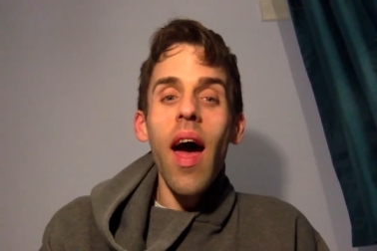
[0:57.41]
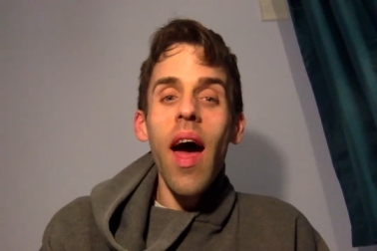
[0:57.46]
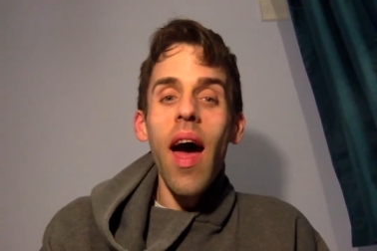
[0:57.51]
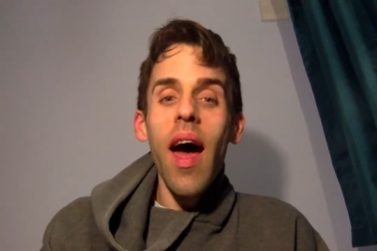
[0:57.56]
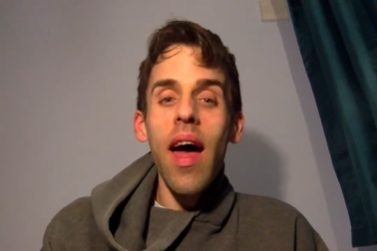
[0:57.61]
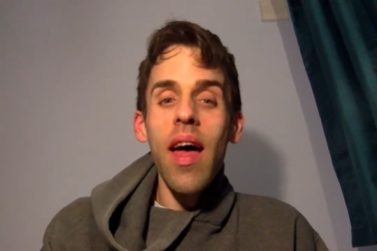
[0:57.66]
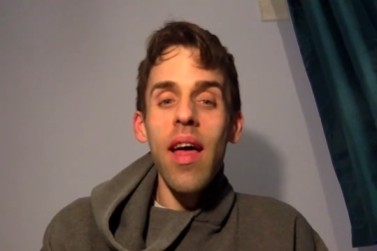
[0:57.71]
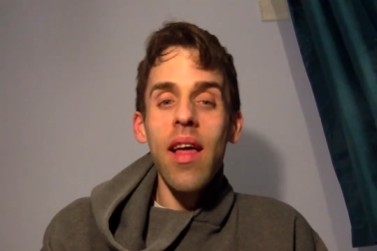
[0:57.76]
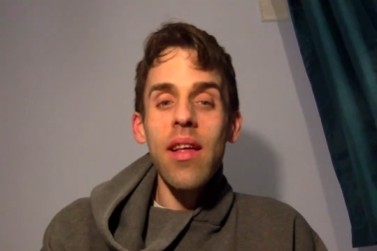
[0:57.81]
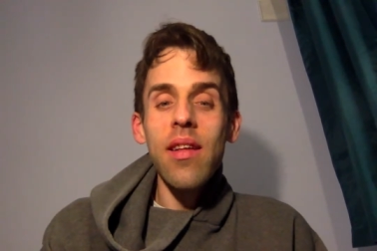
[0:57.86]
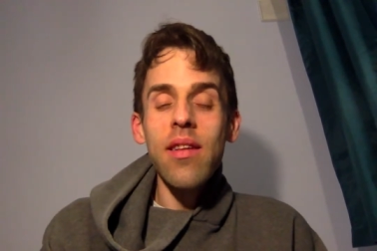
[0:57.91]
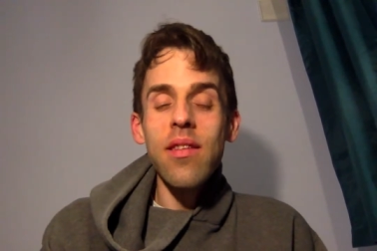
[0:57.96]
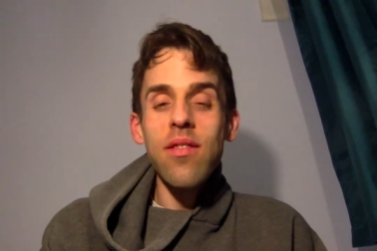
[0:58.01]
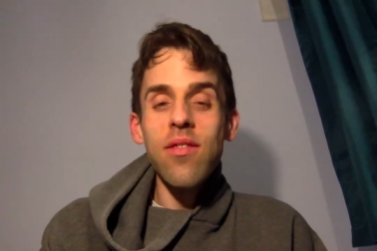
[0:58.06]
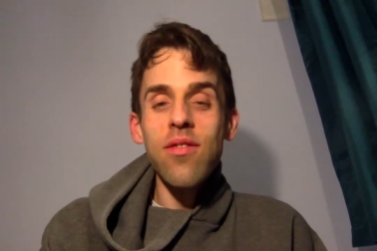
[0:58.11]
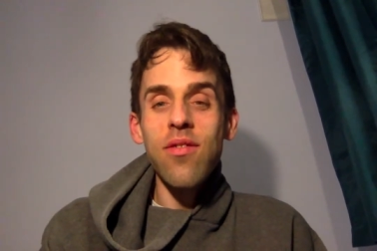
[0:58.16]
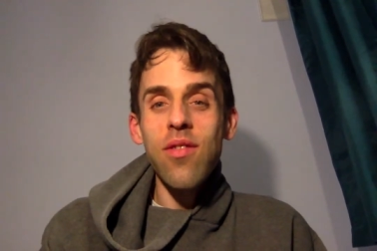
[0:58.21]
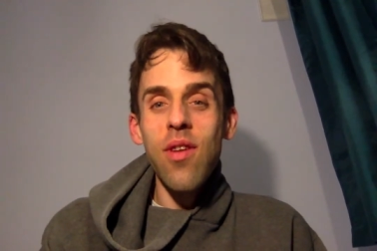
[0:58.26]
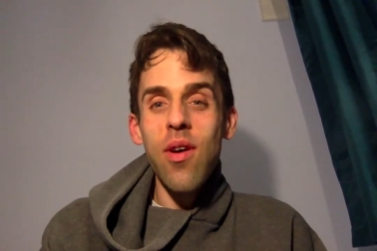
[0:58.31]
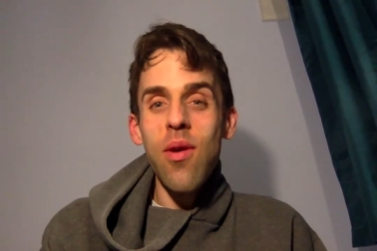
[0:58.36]
And
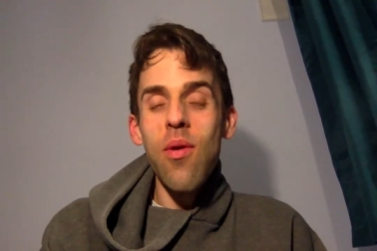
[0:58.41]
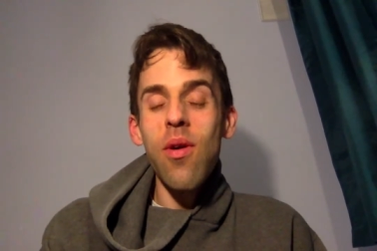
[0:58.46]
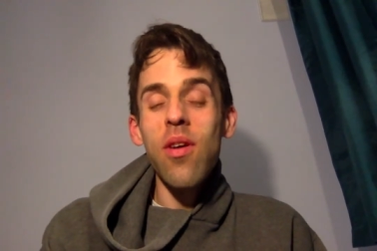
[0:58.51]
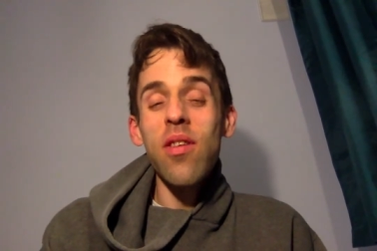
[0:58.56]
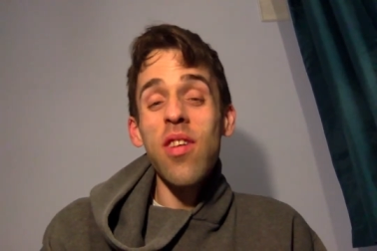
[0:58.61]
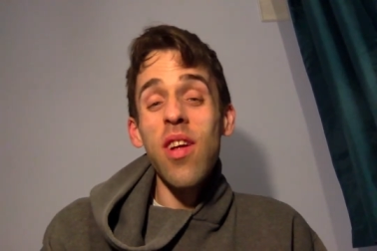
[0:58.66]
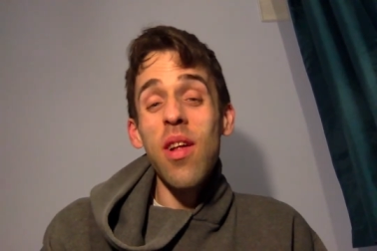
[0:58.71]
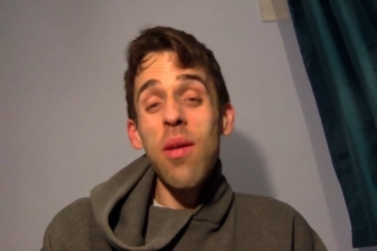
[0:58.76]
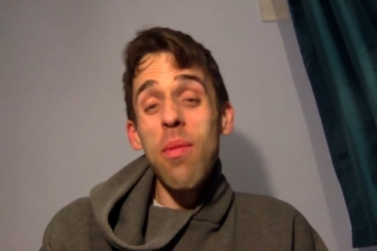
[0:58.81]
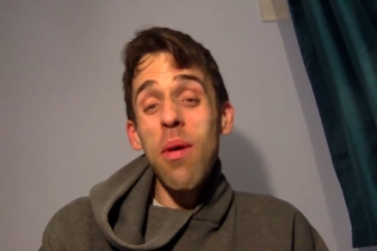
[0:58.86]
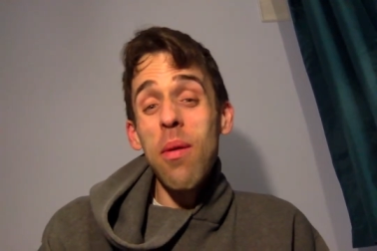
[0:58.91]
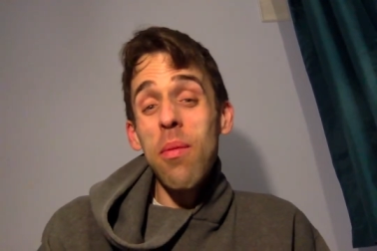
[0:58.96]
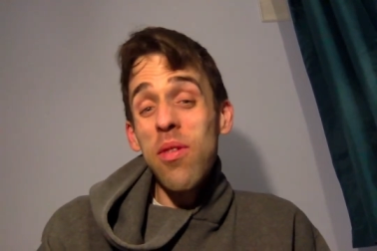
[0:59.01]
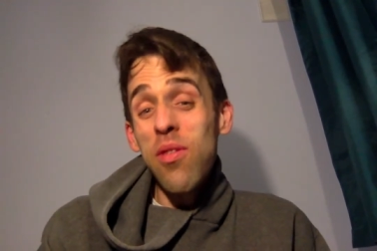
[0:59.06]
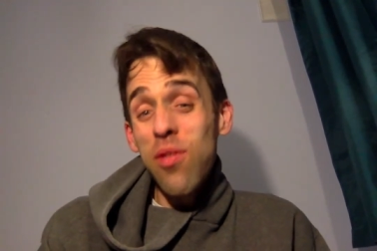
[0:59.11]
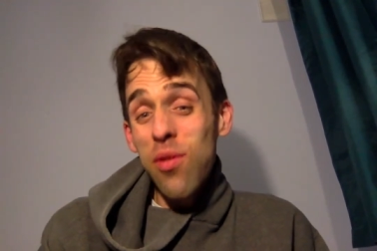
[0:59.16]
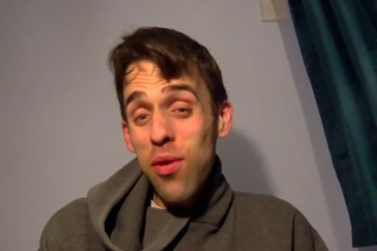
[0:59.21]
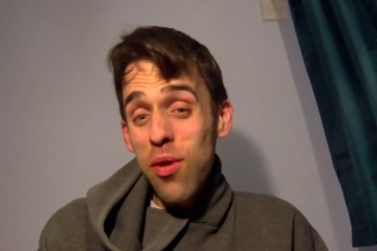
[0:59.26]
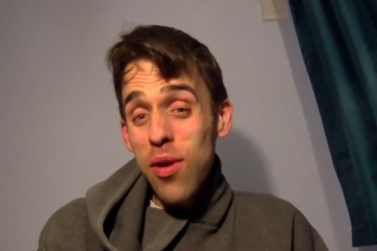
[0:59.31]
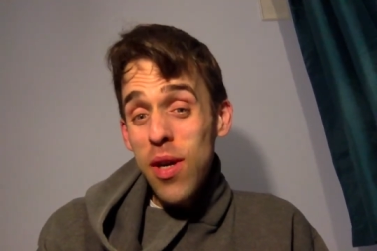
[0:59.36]
so I tell you about my
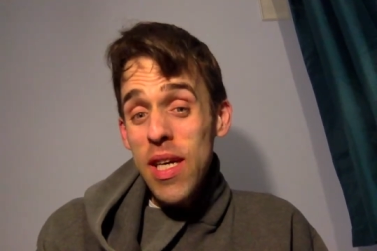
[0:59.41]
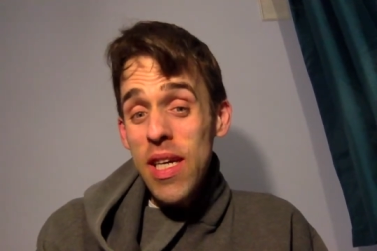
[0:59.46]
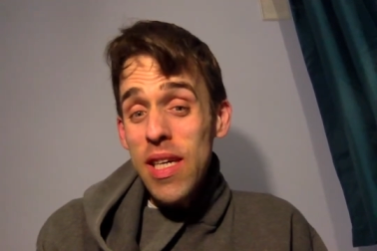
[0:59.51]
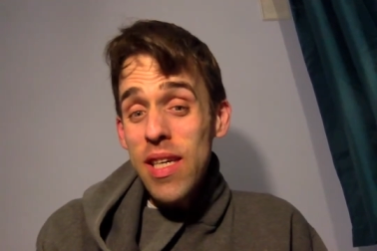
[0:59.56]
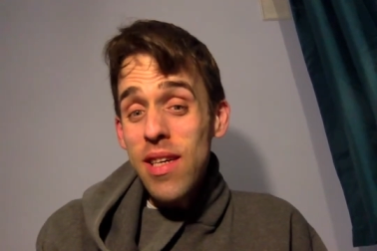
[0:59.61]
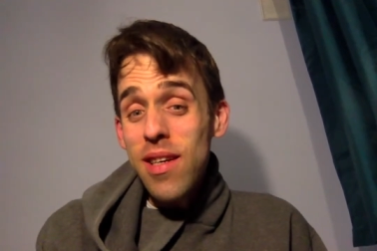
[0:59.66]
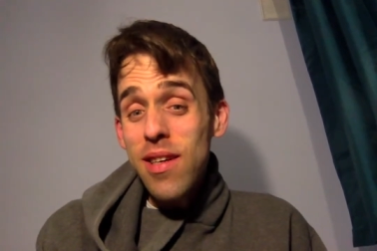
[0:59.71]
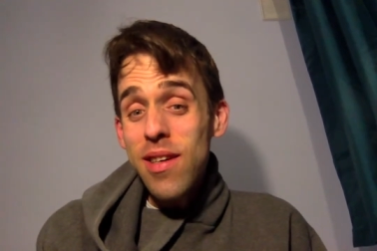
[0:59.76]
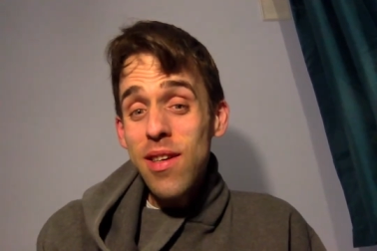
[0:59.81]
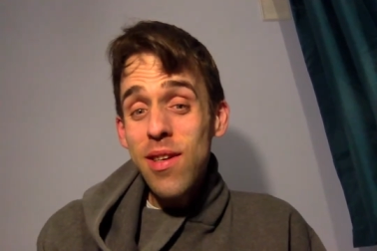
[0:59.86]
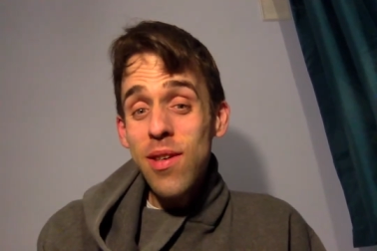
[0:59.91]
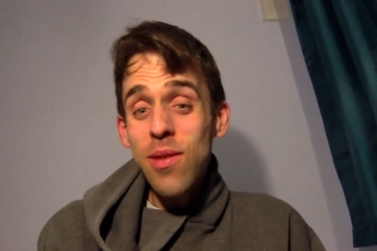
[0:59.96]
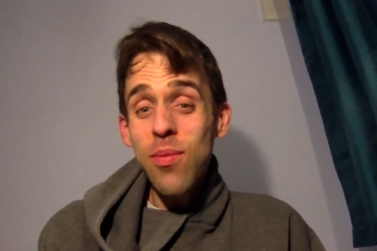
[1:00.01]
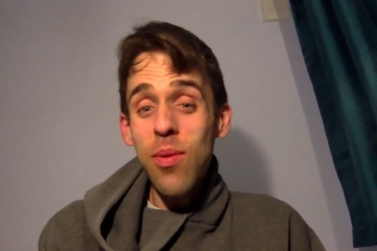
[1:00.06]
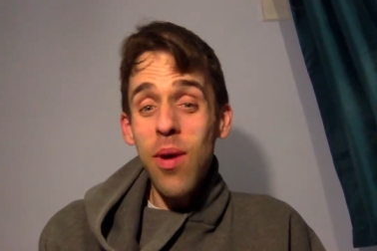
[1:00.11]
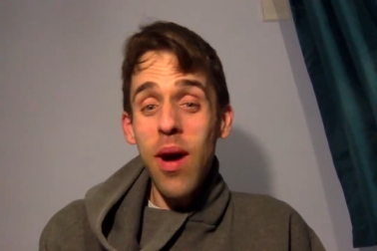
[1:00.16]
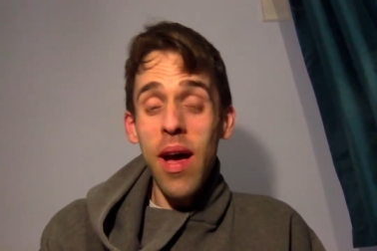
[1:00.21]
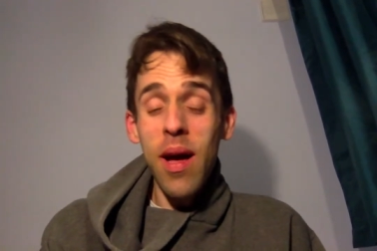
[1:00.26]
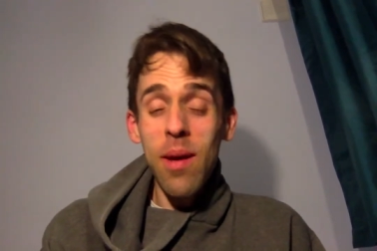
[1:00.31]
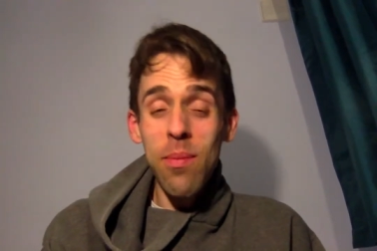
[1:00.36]
story of
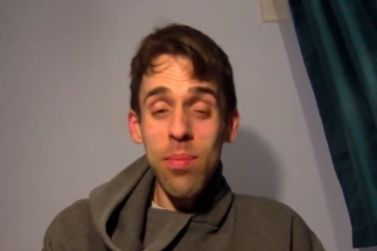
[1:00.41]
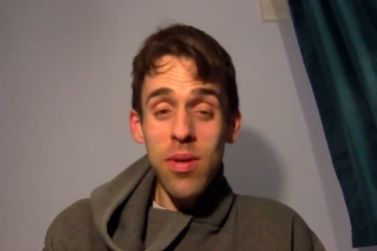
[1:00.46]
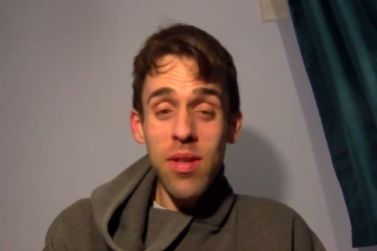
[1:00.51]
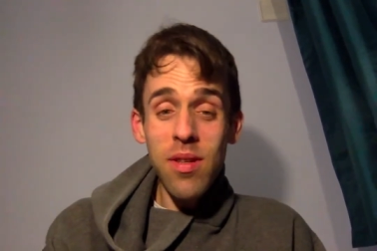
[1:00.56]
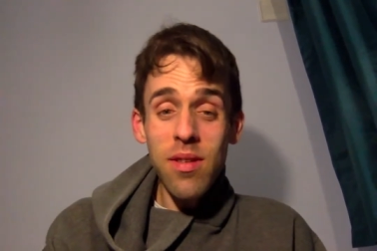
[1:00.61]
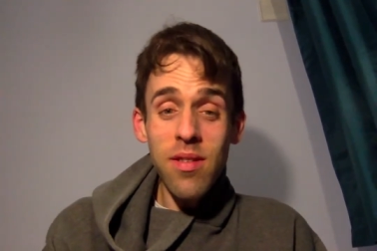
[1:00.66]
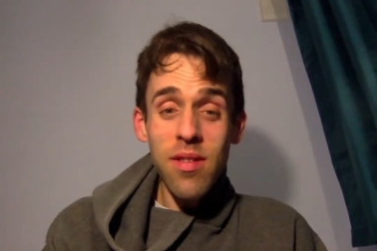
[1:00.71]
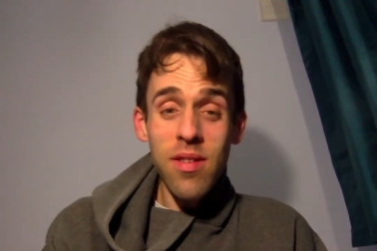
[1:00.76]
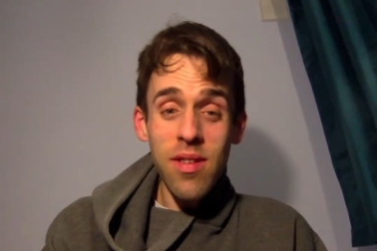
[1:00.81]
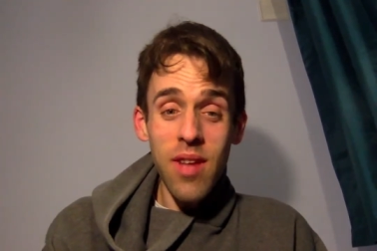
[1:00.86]
what happened,